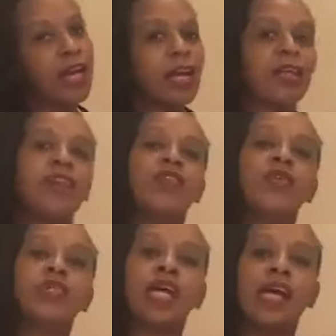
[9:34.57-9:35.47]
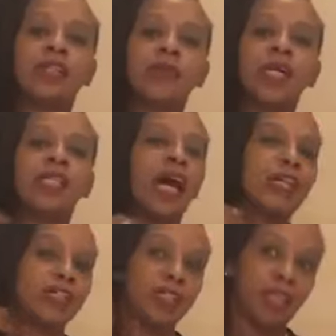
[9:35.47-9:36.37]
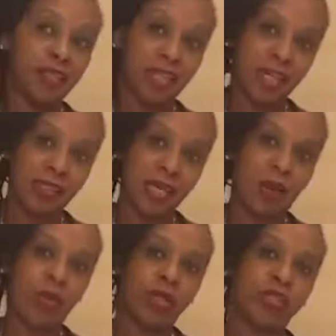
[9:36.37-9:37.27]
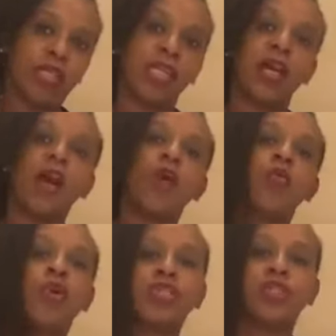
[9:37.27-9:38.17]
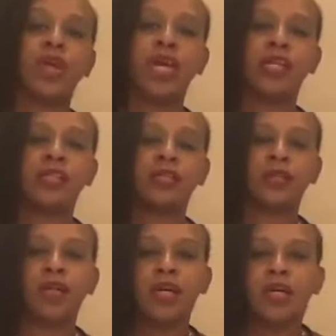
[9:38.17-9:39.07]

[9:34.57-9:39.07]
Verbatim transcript: and I love doing tags because I just think of things and I want to see what's your answer.